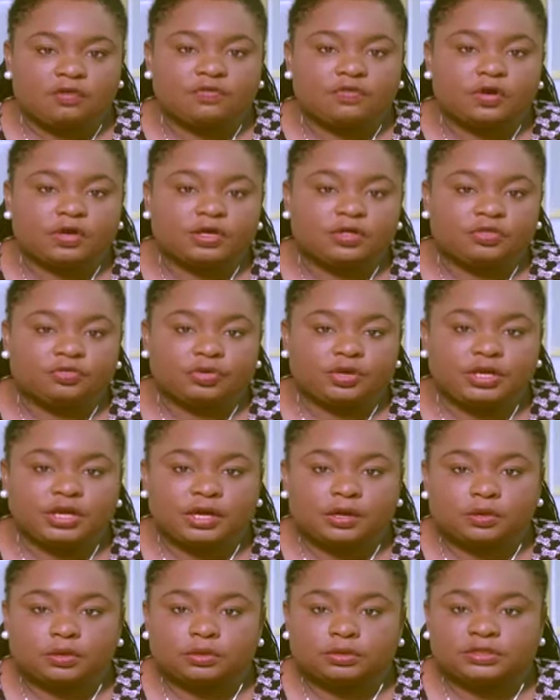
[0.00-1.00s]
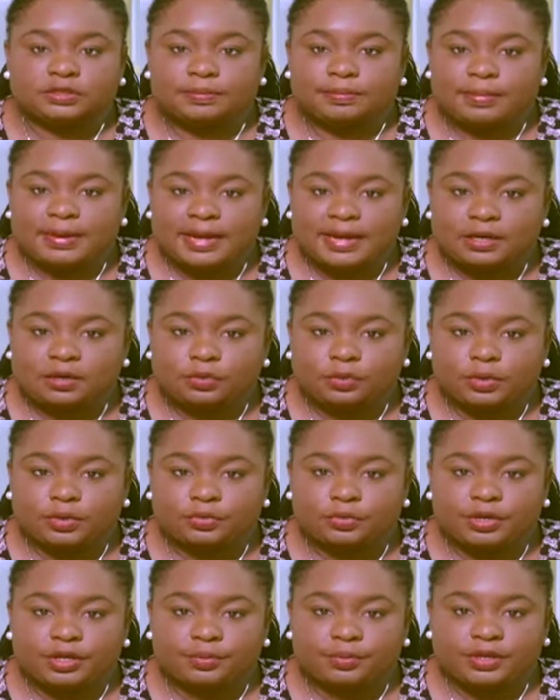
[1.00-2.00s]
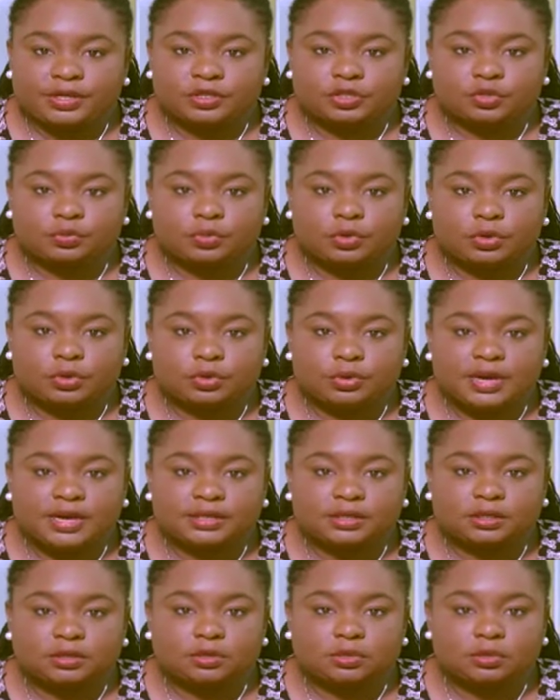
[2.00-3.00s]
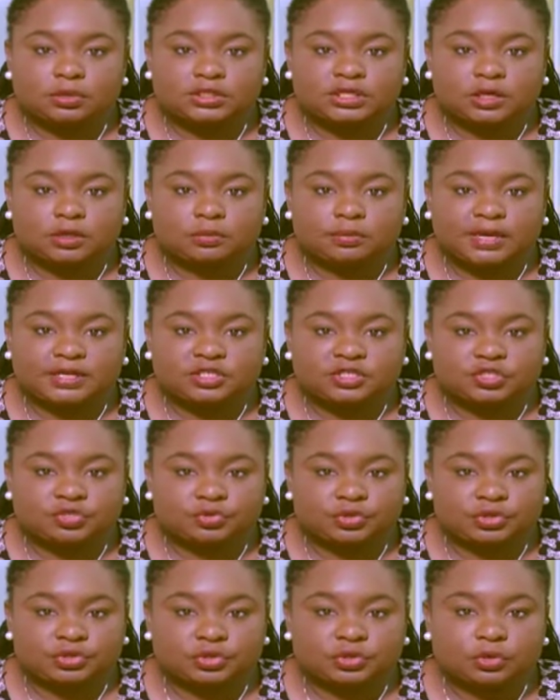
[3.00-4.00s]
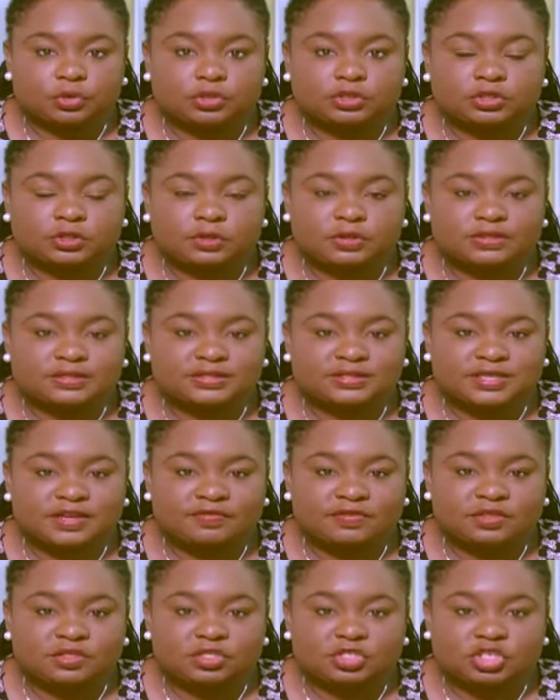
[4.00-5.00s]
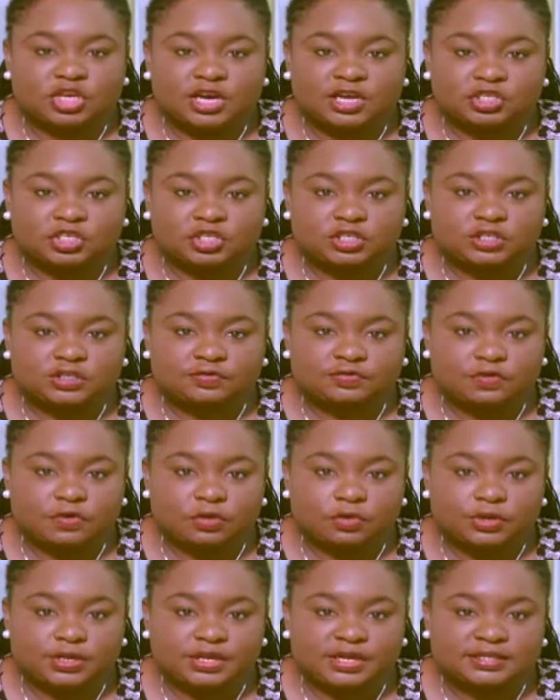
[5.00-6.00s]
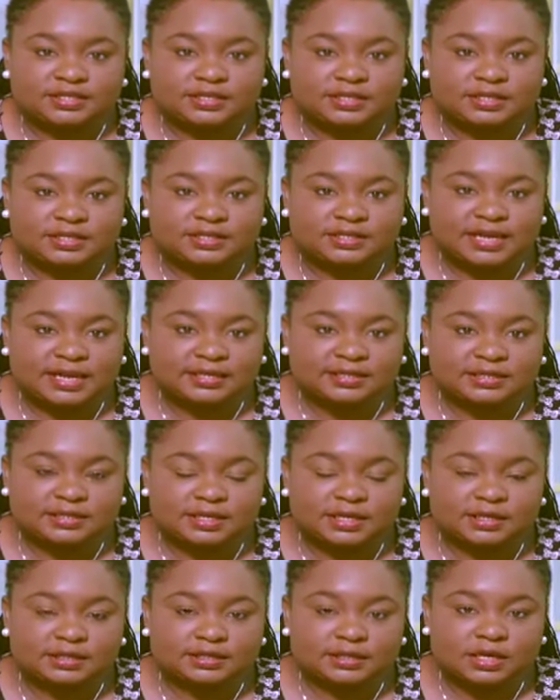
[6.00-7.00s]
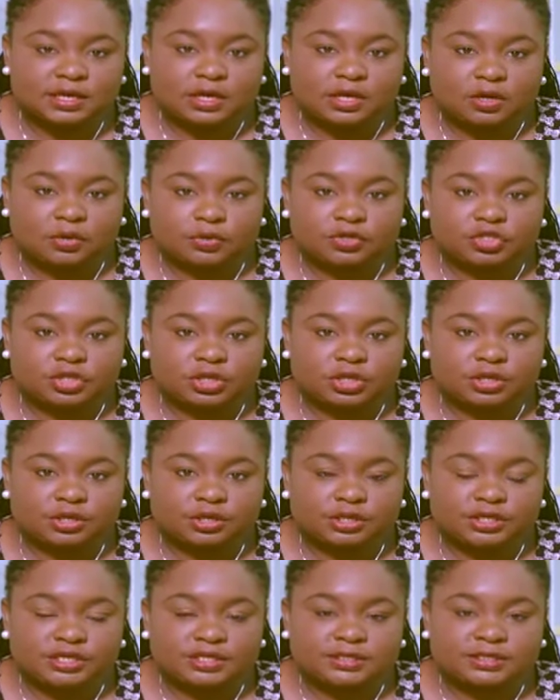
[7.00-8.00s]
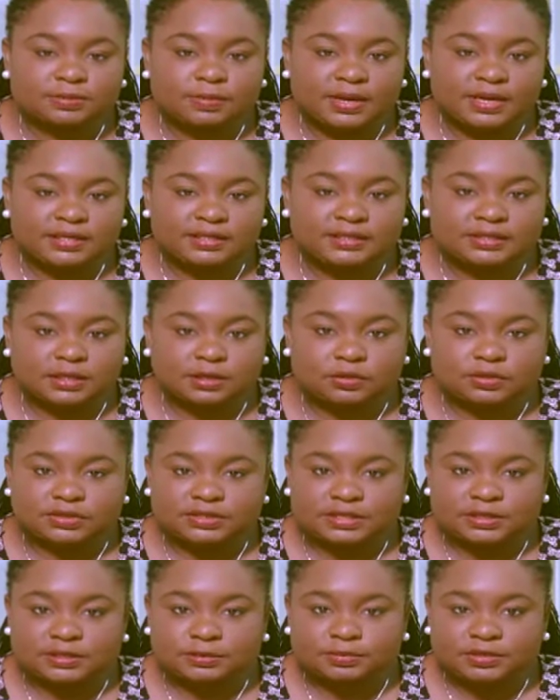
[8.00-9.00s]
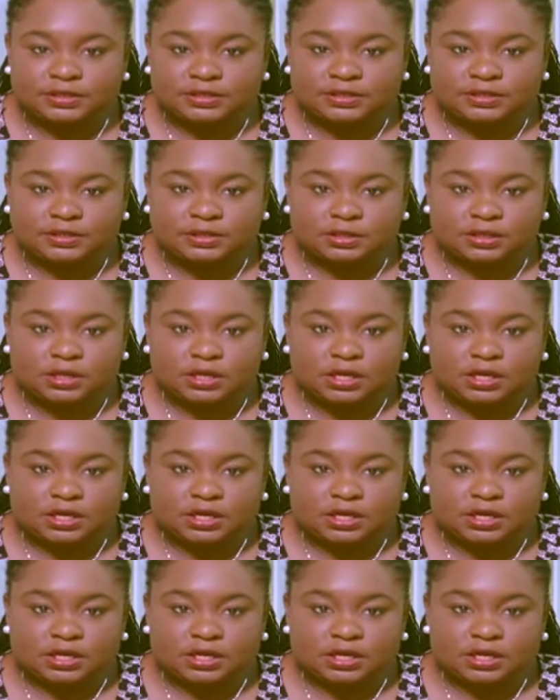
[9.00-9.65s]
A 43-year-old man will reappear tomorrow at the Whole Town Magistrates Court on 7 charges following yesterday's accident, which occurred in Spitestown, St. Peter.